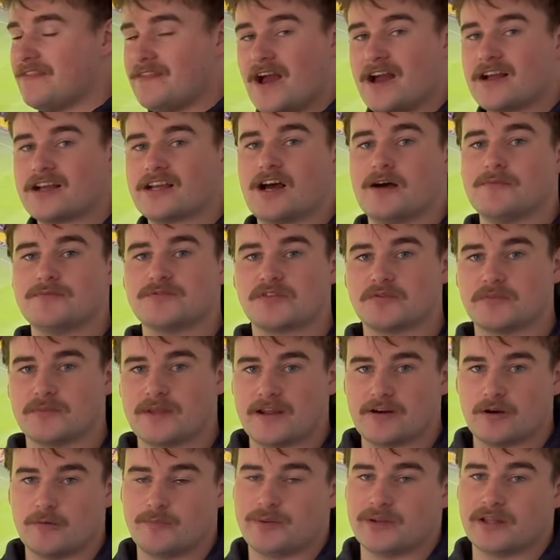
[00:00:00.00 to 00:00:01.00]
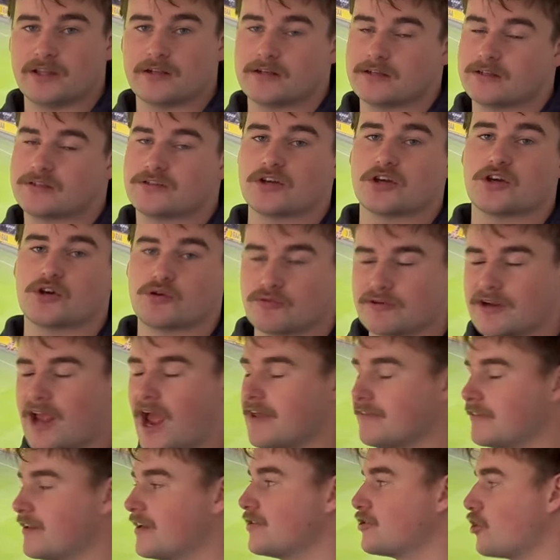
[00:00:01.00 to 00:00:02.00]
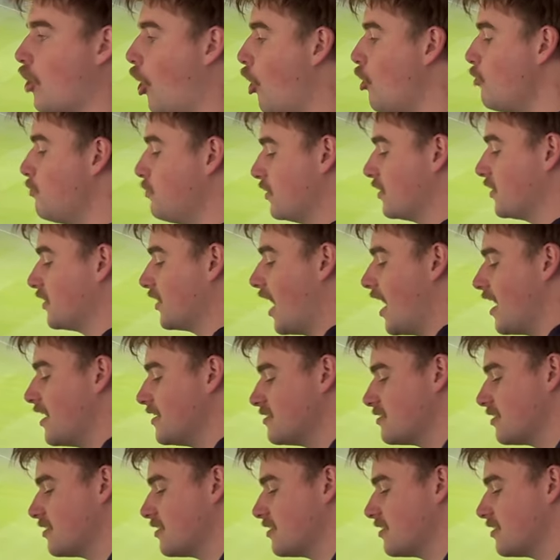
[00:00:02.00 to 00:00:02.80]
that comes from their ability to create these open lanes